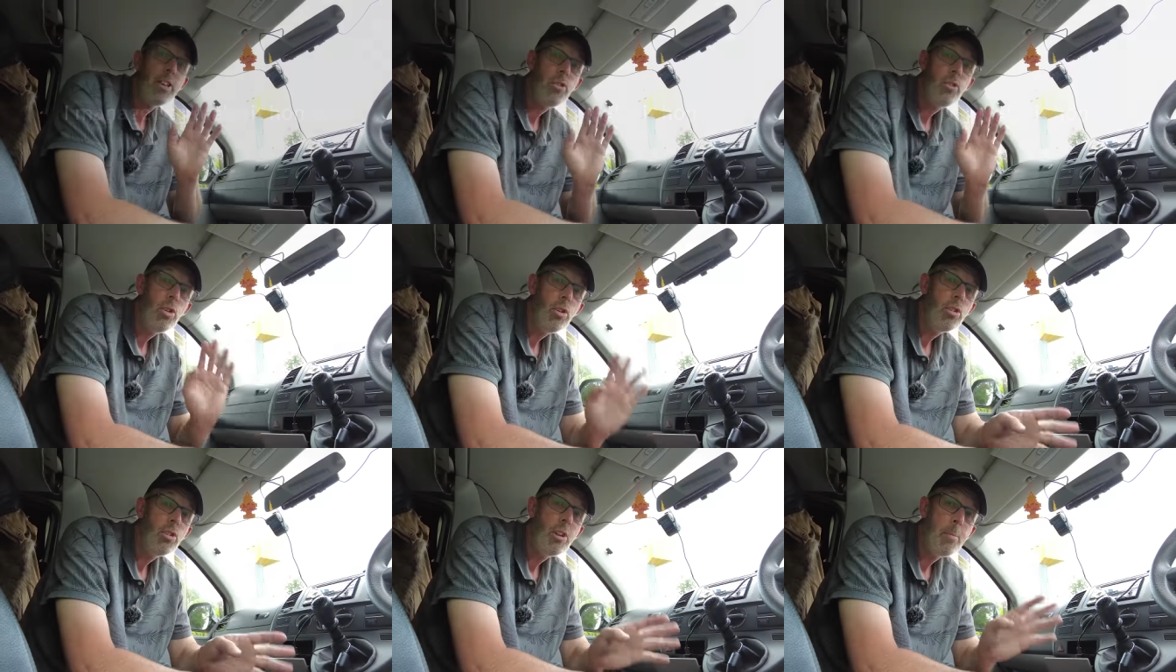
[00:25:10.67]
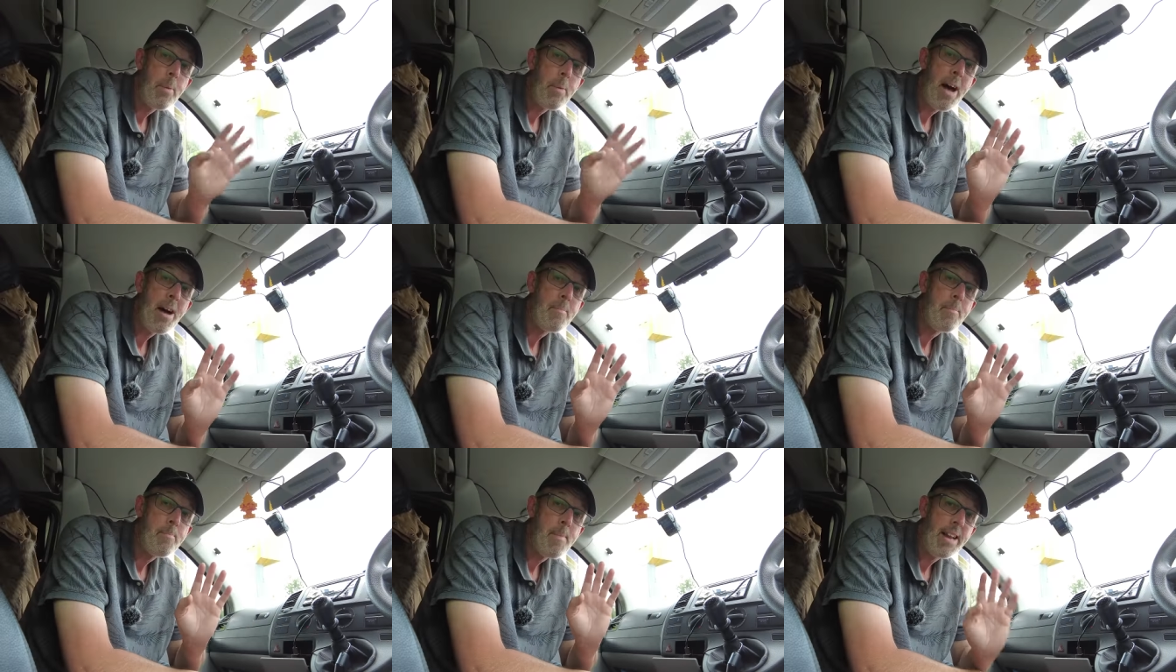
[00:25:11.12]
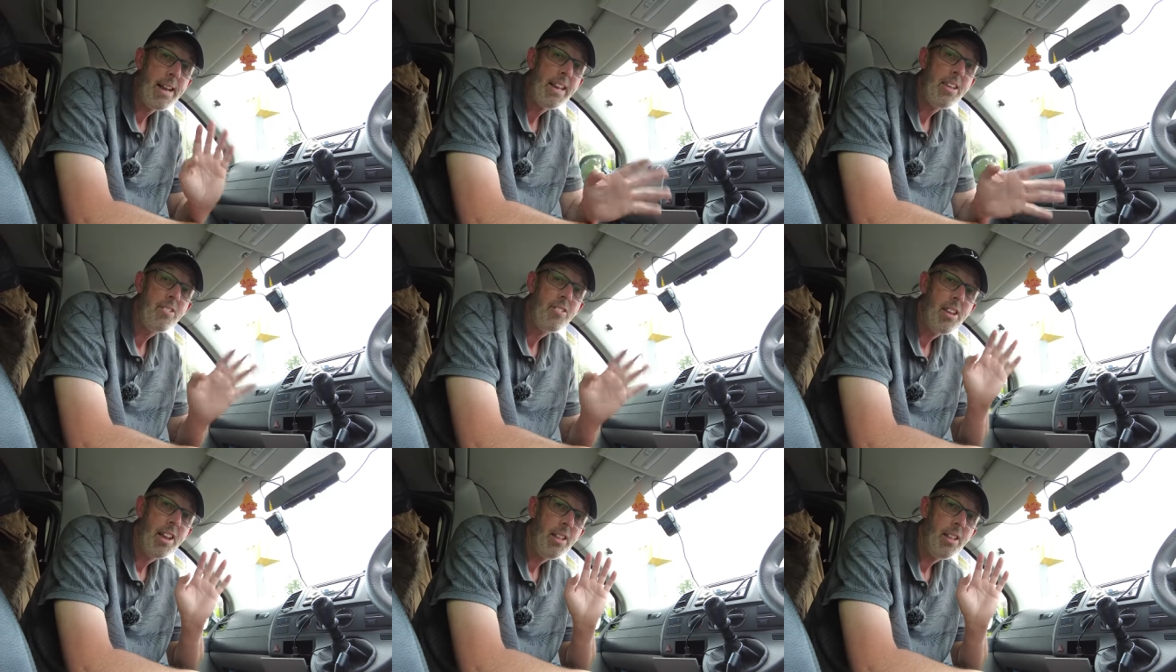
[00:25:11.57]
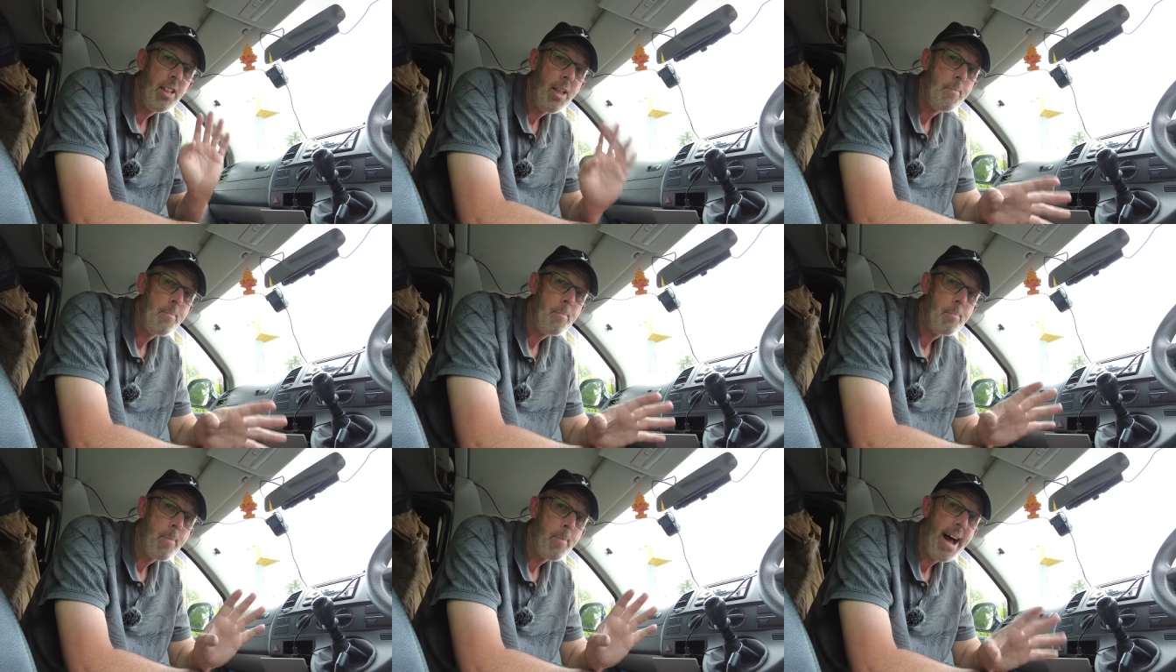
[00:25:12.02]
I just about managed to
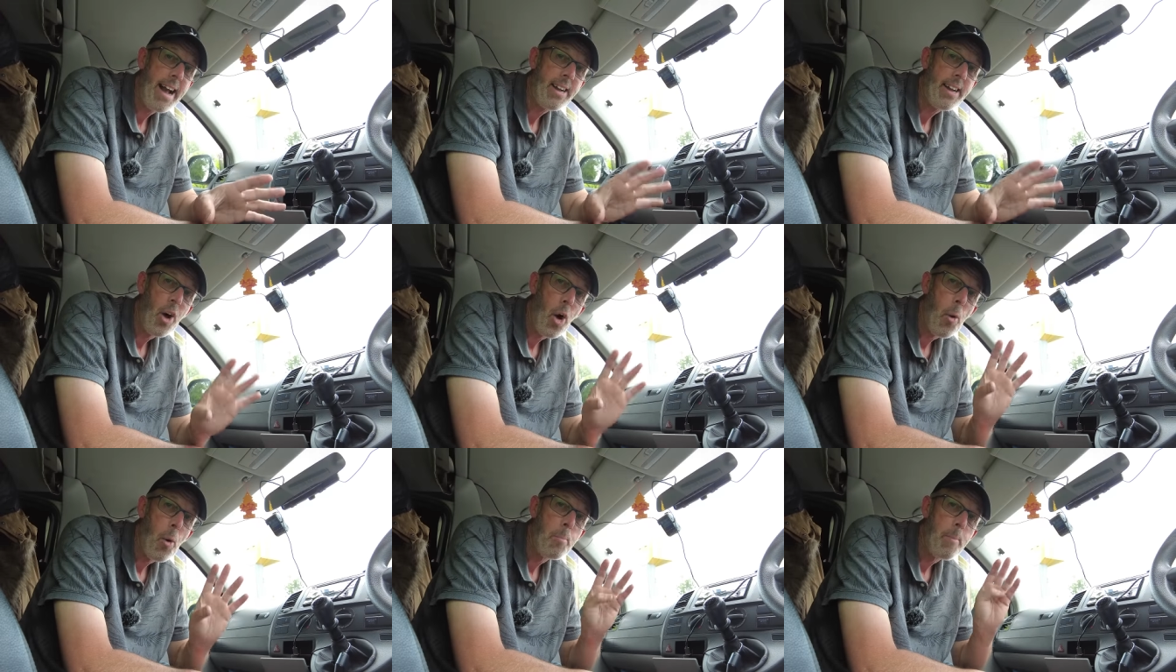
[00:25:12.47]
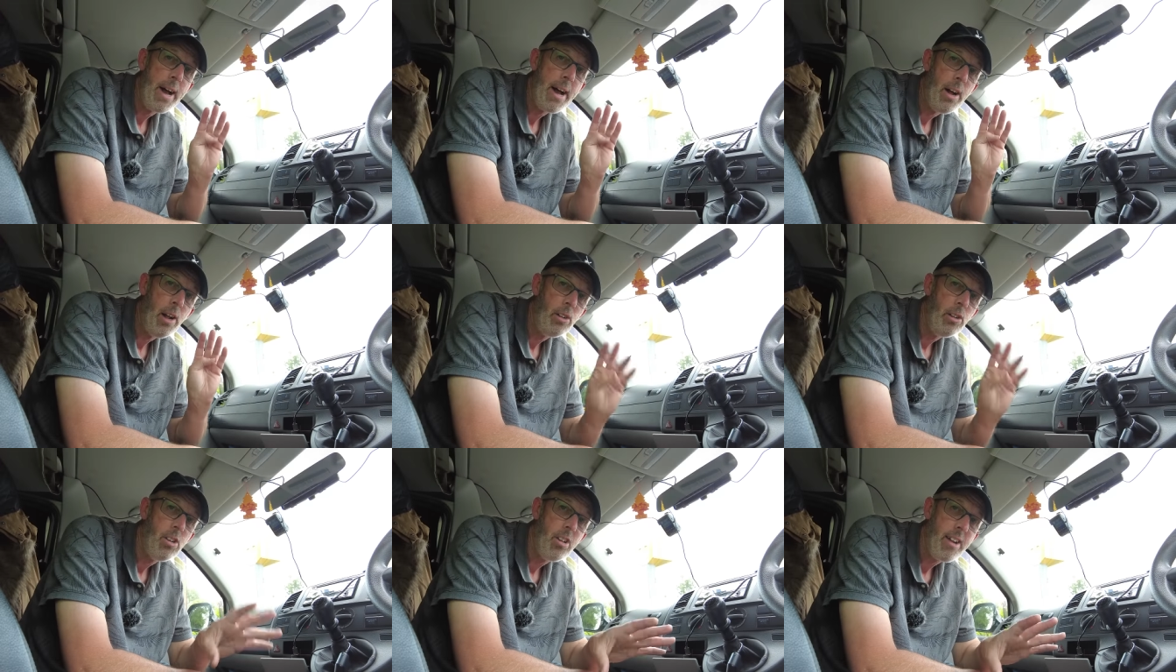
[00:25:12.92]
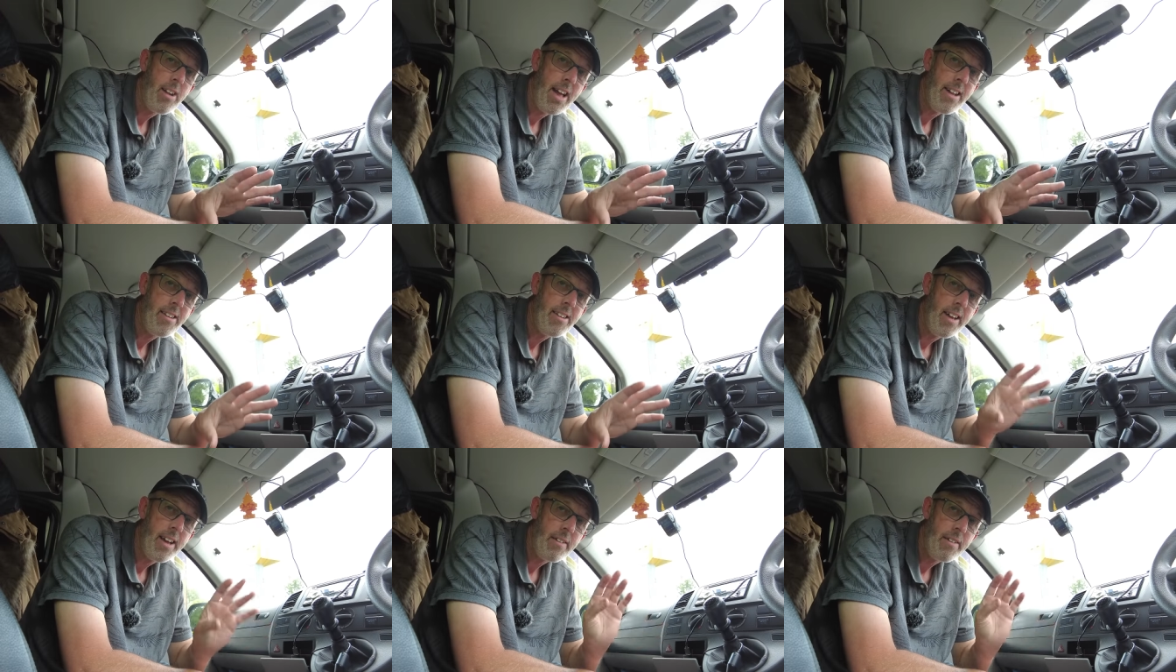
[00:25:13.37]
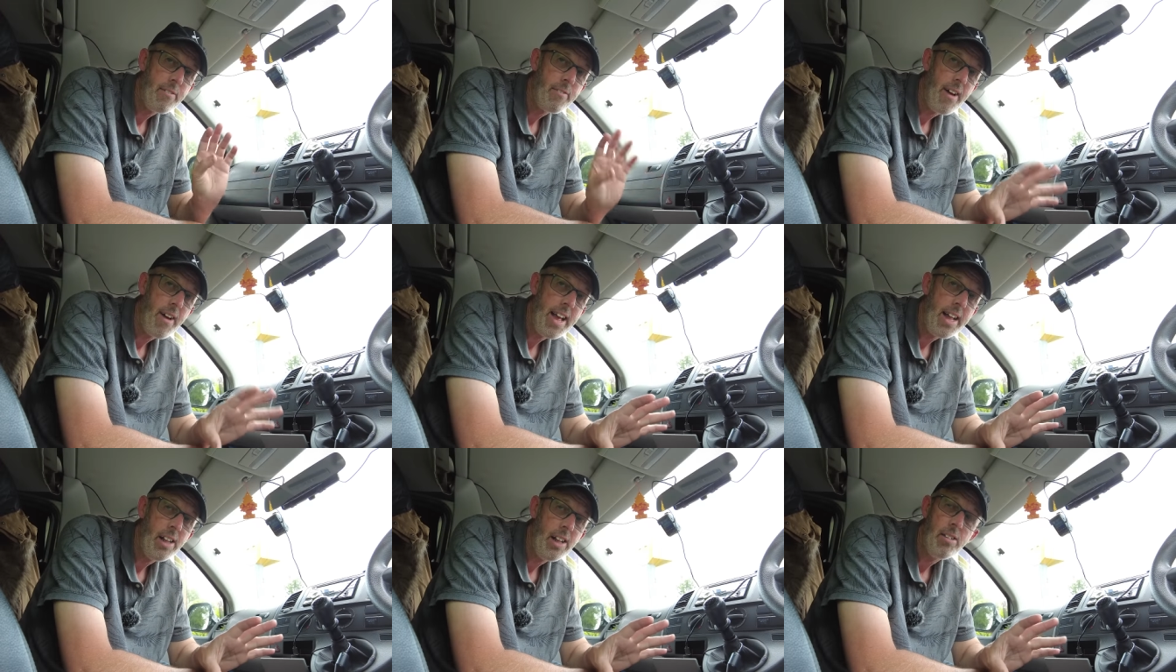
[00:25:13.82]
limp back home. My alternator had
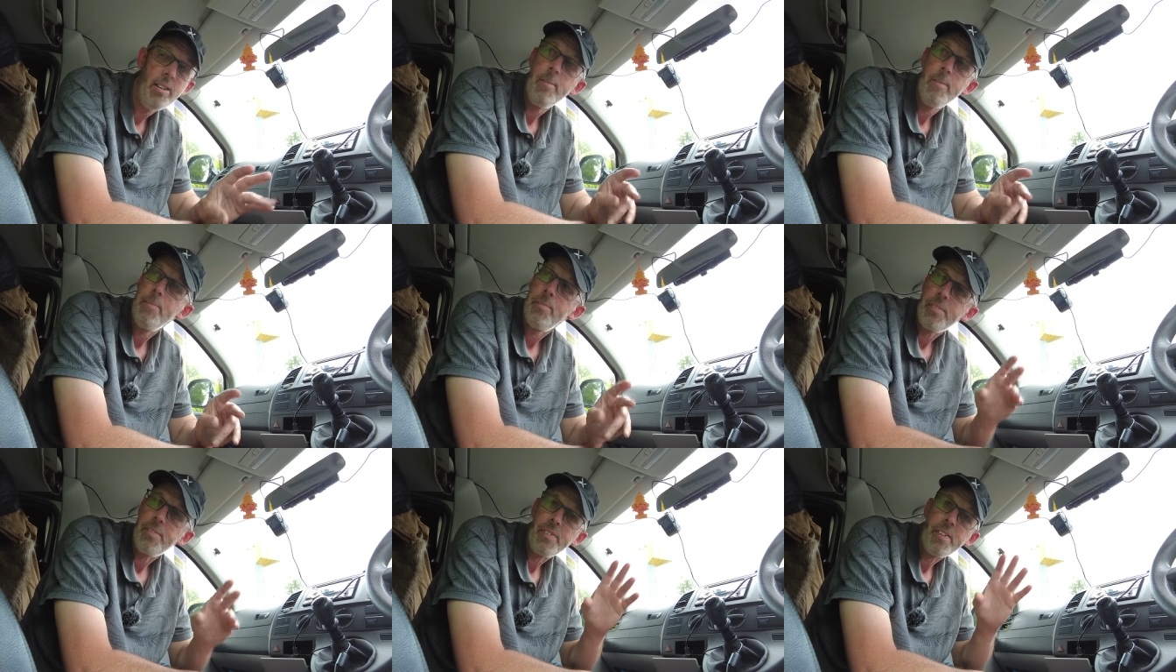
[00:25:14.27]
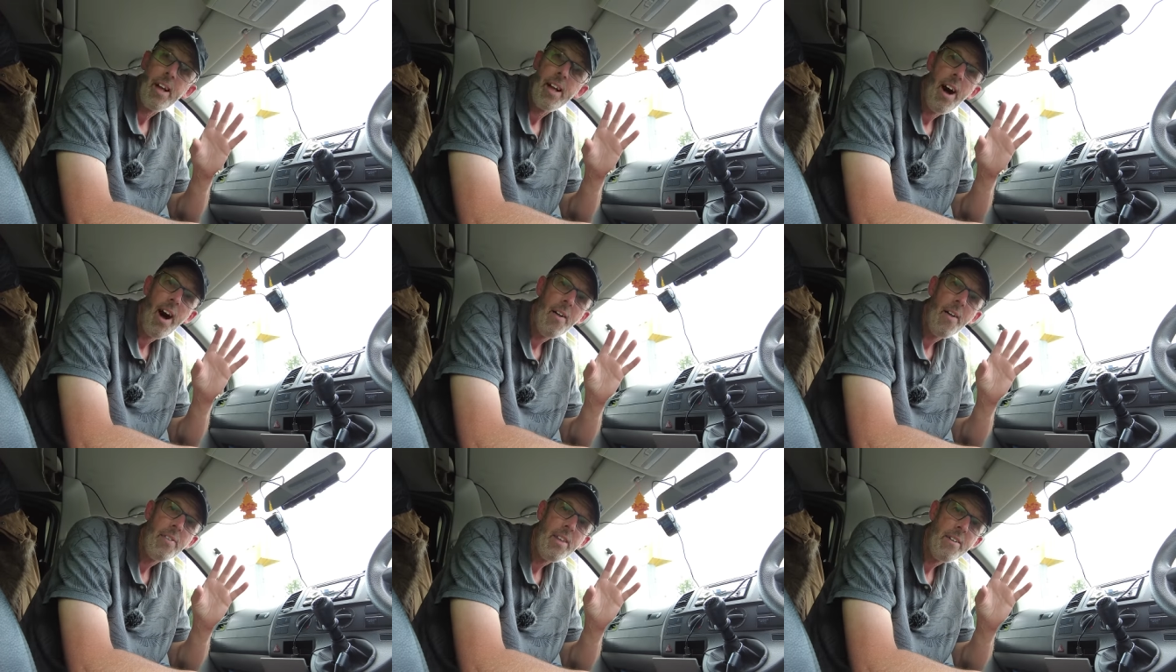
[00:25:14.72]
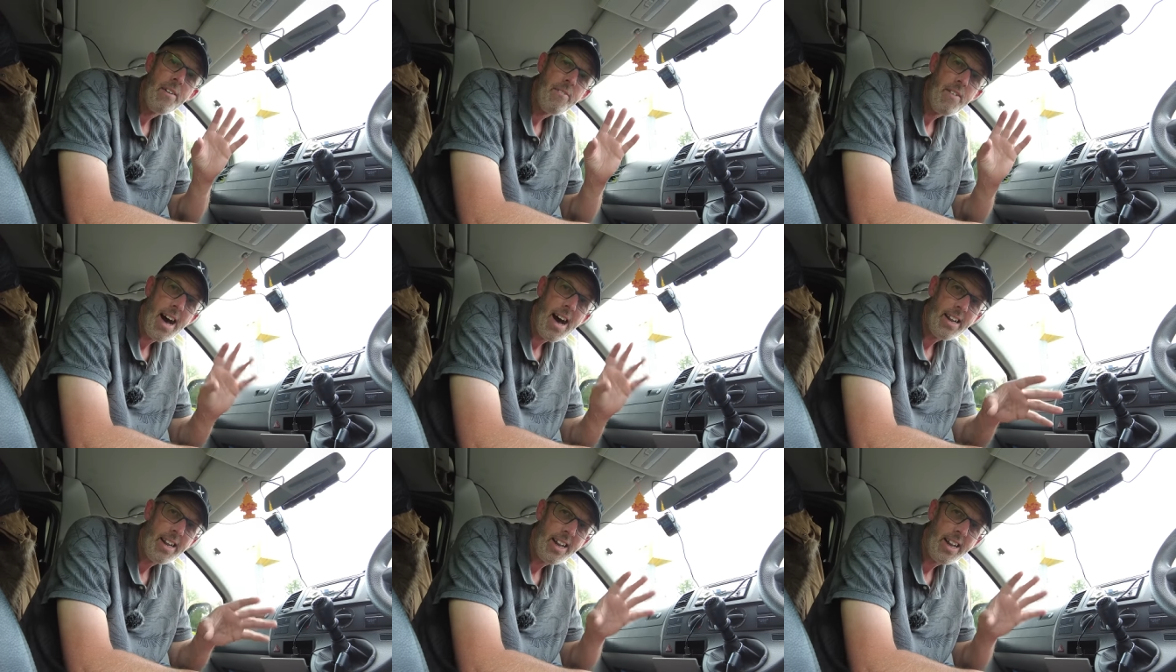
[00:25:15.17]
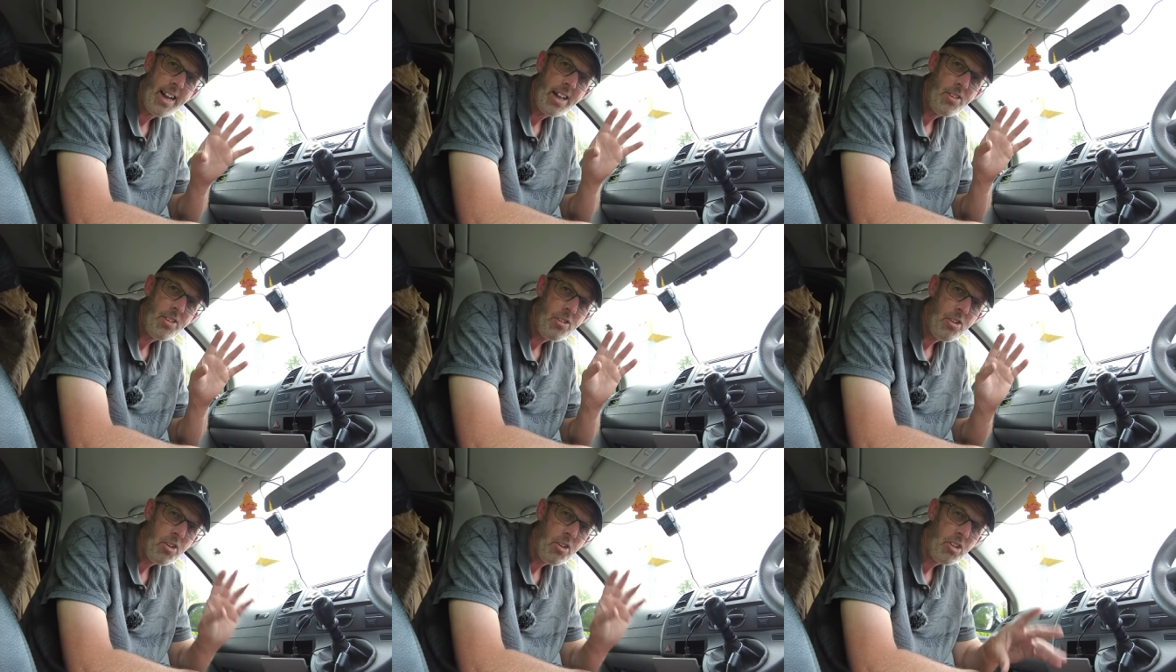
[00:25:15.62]
failed on the van and I
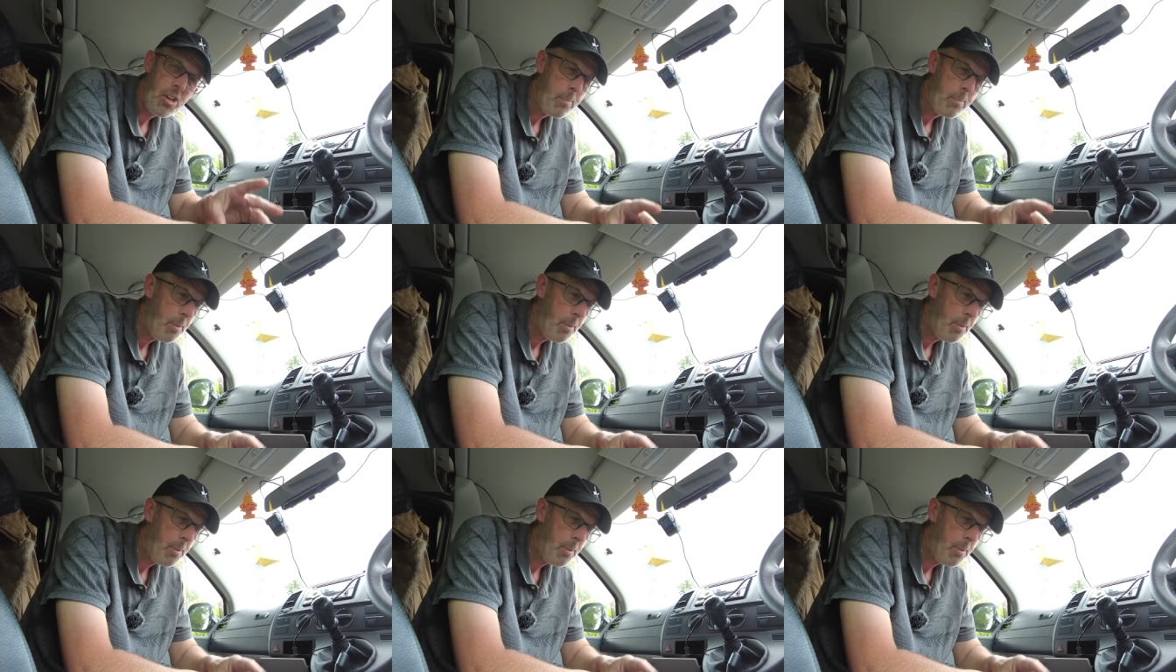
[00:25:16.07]
just